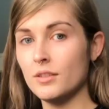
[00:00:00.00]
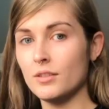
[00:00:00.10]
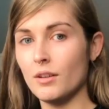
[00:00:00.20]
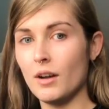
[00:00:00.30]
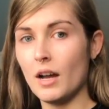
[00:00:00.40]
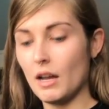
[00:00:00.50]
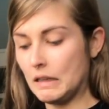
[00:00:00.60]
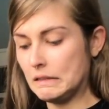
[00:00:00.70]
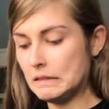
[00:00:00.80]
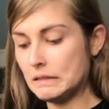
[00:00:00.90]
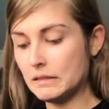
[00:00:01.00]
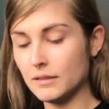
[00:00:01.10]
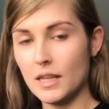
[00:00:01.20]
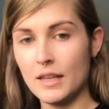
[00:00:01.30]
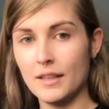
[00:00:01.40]
So,
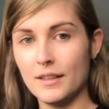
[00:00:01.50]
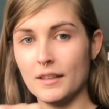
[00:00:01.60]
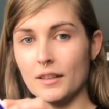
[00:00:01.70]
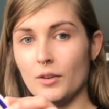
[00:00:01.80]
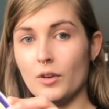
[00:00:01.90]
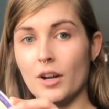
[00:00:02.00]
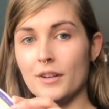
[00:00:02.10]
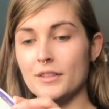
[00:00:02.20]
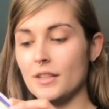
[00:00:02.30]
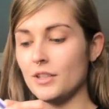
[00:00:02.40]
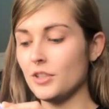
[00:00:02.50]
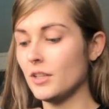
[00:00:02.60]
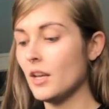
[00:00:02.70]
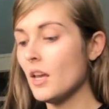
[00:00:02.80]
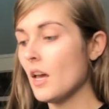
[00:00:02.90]
ooh, little
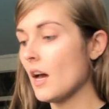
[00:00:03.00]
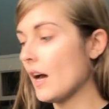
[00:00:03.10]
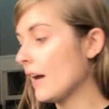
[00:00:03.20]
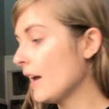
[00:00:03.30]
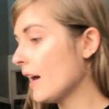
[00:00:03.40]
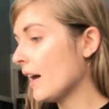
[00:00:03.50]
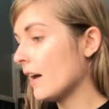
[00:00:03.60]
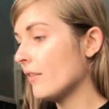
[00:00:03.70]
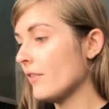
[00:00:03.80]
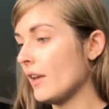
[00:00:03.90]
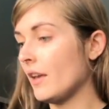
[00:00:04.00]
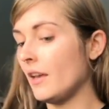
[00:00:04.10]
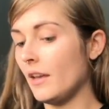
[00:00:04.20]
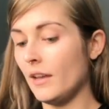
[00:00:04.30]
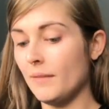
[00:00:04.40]
condensation. I have
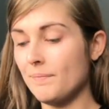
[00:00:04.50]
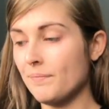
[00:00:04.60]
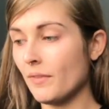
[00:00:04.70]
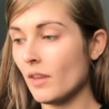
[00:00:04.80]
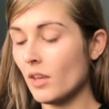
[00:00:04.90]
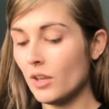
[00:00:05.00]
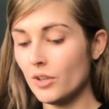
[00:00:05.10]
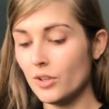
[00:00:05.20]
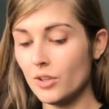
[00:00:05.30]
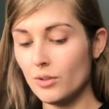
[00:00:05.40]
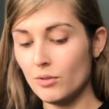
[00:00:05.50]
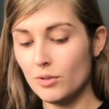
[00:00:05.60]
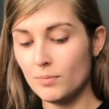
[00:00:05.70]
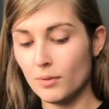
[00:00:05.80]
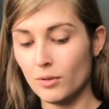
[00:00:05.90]
a
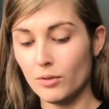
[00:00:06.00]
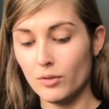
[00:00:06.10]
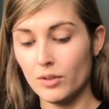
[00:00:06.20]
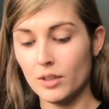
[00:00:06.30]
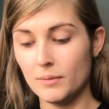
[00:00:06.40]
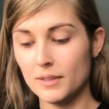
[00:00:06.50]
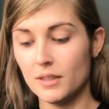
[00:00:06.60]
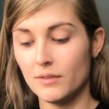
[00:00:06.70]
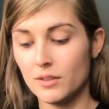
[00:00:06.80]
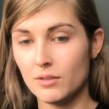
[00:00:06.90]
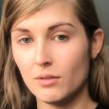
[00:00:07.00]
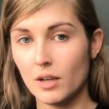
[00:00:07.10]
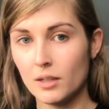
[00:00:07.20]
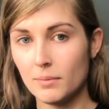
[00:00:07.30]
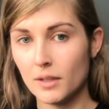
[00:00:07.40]
huge bowl. Let me see if it's too
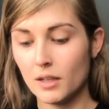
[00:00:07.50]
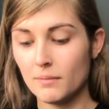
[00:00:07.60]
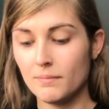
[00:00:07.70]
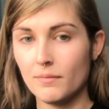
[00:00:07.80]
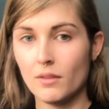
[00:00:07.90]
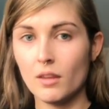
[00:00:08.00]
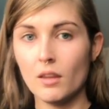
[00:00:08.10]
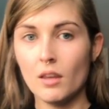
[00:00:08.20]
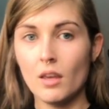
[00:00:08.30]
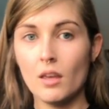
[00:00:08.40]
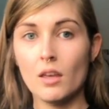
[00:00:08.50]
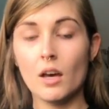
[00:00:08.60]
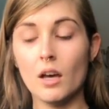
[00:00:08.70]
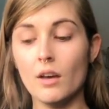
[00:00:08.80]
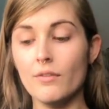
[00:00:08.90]
hot to pick
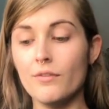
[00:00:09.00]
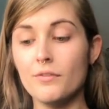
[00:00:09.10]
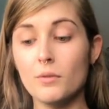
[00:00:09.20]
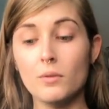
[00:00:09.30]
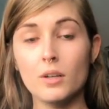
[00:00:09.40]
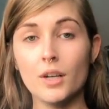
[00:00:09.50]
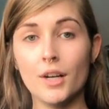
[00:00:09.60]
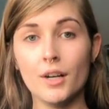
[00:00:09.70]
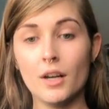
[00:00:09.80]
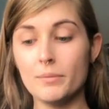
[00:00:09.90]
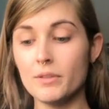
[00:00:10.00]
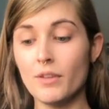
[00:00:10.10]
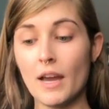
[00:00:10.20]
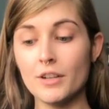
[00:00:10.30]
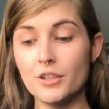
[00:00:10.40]
up. 4 cups
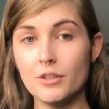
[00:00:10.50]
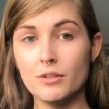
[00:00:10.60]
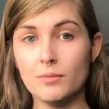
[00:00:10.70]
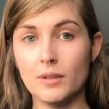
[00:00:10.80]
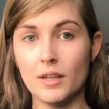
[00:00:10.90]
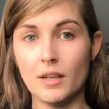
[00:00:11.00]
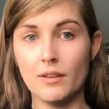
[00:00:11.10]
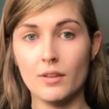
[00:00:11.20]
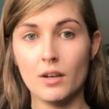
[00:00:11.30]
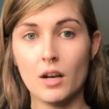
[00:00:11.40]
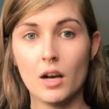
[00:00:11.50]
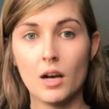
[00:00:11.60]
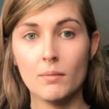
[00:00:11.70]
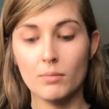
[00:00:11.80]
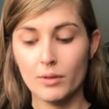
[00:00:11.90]
of cashews with
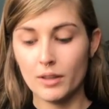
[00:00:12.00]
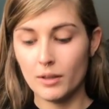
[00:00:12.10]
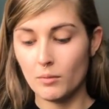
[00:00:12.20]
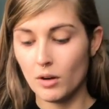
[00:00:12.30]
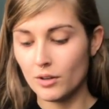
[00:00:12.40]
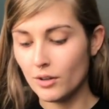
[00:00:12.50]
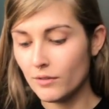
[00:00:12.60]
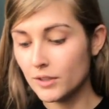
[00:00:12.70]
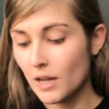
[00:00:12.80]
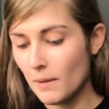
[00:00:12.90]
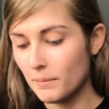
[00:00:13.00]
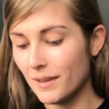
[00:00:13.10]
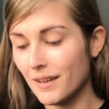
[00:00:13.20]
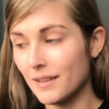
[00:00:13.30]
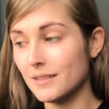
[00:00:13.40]
hot boiling water over top
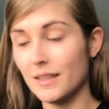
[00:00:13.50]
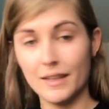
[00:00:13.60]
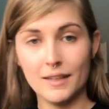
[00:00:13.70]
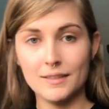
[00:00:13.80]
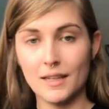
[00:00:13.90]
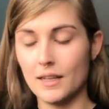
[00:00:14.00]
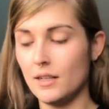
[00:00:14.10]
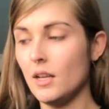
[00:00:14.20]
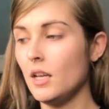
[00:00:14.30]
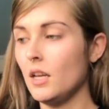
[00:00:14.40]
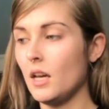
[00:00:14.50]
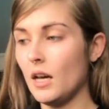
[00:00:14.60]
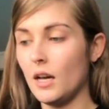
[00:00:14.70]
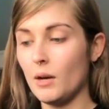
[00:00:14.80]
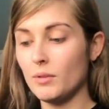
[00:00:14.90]
because, like I said,
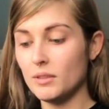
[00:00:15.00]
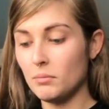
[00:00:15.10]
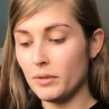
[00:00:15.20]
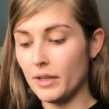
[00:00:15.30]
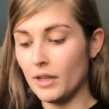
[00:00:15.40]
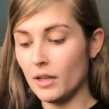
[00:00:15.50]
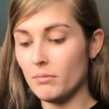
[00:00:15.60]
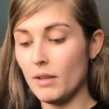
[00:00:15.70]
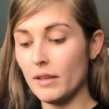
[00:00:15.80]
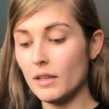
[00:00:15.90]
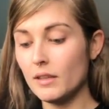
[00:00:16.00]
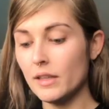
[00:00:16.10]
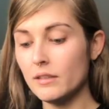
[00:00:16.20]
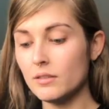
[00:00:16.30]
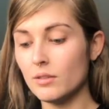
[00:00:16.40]
I wasn't planning on making
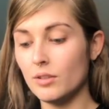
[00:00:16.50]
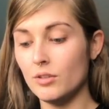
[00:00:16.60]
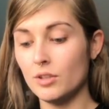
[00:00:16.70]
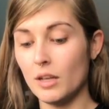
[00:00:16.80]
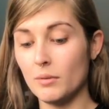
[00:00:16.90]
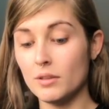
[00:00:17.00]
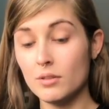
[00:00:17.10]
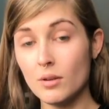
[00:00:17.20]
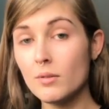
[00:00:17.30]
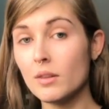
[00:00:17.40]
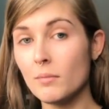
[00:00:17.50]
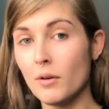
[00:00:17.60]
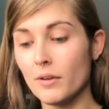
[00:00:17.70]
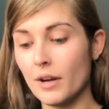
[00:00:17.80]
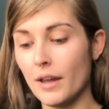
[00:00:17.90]
these. So usually I would soak them
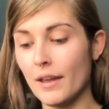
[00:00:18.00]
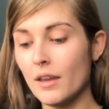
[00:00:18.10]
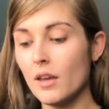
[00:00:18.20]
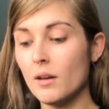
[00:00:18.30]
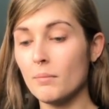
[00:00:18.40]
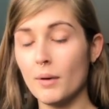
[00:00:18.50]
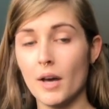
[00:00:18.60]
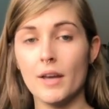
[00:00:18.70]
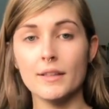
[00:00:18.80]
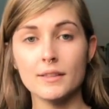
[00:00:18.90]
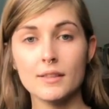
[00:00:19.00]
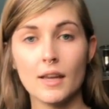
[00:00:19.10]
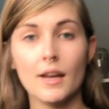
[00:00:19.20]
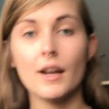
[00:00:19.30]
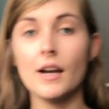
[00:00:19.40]
overnight, but
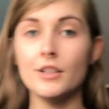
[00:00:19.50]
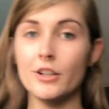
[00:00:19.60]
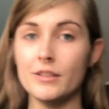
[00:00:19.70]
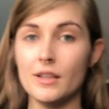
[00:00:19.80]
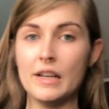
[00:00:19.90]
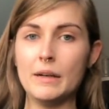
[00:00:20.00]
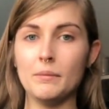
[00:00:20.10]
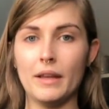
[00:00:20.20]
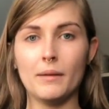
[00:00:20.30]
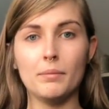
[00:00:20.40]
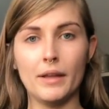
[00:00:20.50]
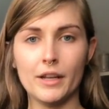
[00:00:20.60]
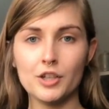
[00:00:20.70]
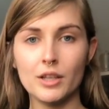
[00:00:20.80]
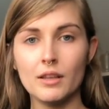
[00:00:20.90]
instead I just am like
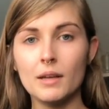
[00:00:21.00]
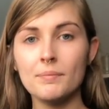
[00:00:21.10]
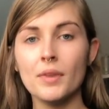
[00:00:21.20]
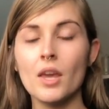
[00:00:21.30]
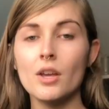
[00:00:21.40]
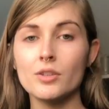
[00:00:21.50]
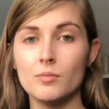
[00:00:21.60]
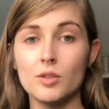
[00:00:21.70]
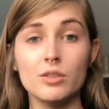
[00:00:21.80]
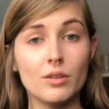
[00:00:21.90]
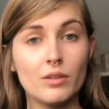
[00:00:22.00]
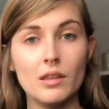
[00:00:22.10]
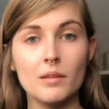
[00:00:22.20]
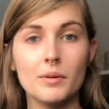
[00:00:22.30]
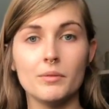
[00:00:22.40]
blanching them. So I'm just
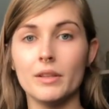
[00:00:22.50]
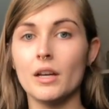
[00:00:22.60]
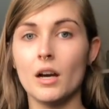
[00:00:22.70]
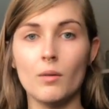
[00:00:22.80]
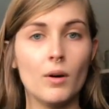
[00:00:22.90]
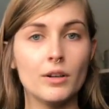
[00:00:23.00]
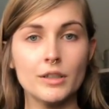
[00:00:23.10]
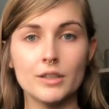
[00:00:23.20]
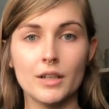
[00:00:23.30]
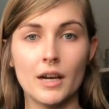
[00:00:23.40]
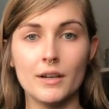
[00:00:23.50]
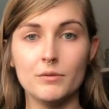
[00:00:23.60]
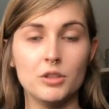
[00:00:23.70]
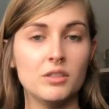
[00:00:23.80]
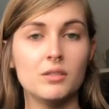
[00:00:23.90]
soaking them in really hot water to kind
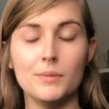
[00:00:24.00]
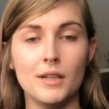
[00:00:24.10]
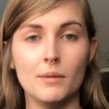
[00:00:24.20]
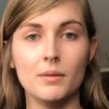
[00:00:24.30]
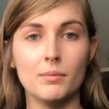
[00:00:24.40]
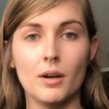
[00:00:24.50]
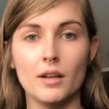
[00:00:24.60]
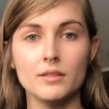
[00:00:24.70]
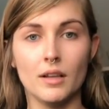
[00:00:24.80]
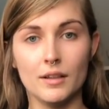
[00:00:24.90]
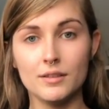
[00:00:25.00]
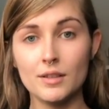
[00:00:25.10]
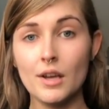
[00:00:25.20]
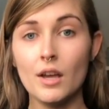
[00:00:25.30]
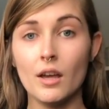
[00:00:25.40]
of just speed up the
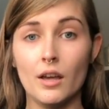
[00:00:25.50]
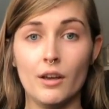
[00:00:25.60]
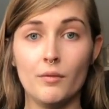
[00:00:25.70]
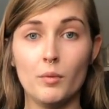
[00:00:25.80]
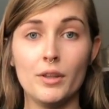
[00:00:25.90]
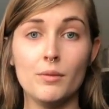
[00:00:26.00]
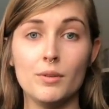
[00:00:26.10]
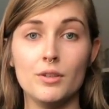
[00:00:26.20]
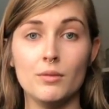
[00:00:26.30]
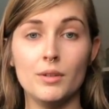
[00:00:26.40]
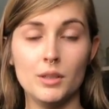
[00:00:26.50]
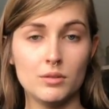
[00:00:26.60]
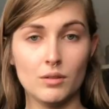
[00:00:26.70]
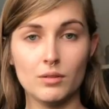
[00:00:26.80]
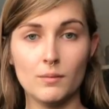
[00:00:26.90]
process of what you would do when you
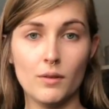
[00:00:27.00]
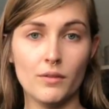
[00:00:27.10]
soak them